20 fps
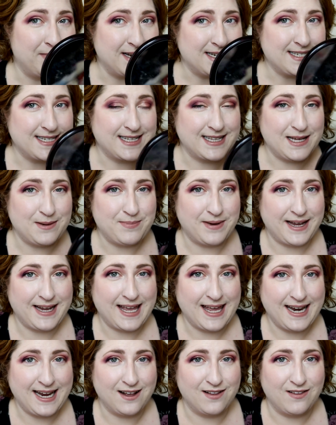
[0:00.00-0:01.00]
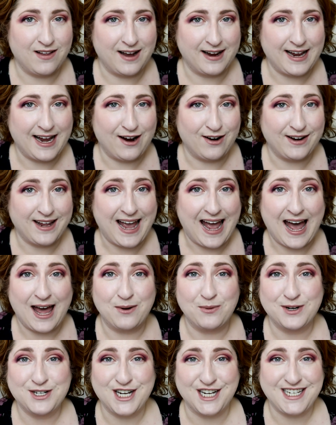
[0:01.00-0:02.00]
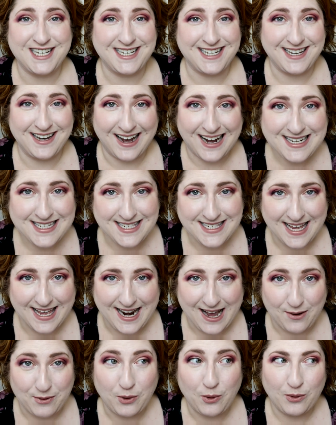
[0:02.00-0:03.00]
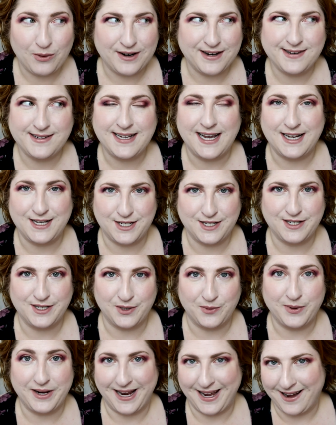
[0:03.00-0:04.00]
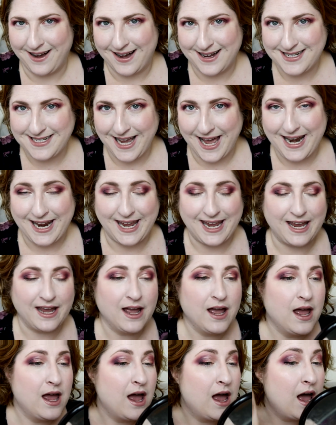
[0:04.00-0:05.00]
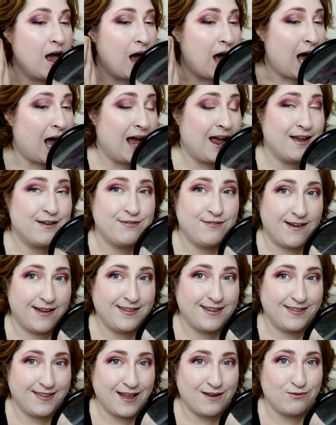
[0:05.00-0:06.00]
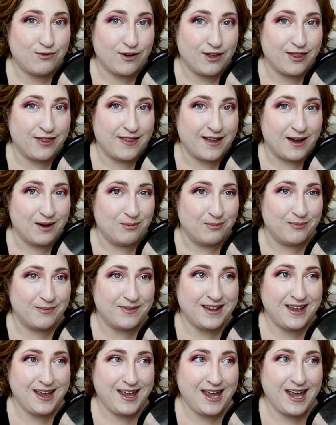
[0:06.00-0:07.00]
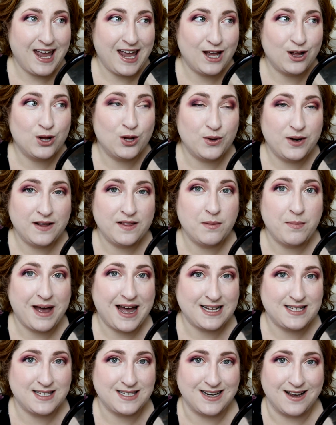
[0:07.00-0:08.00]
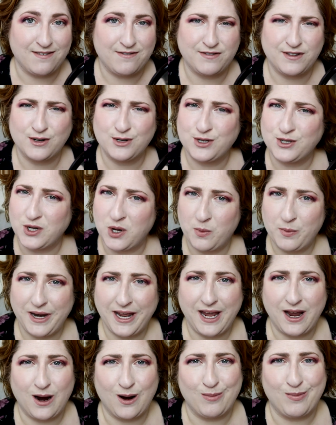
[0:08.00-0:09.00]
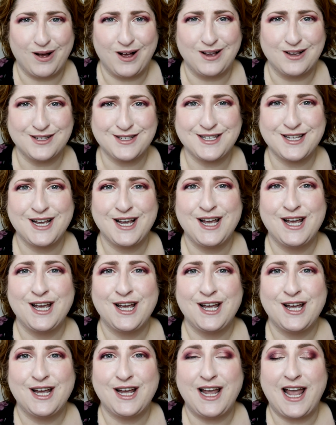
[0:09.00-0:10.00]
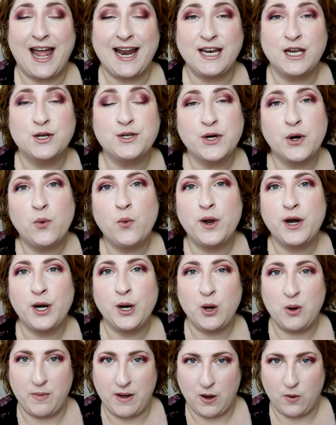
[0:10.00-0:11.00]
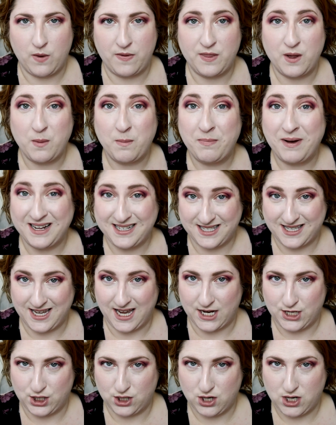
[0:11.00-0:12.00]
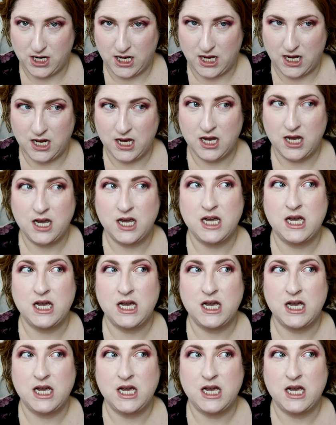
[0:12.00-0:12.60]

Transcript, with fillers: basically by getting a long-haired cat, which I did not set out or intend to do when I got Teddy, I fell in love with them including the bad stuff. There's so many hairballs, and you don't want to know about when their butts get dirty.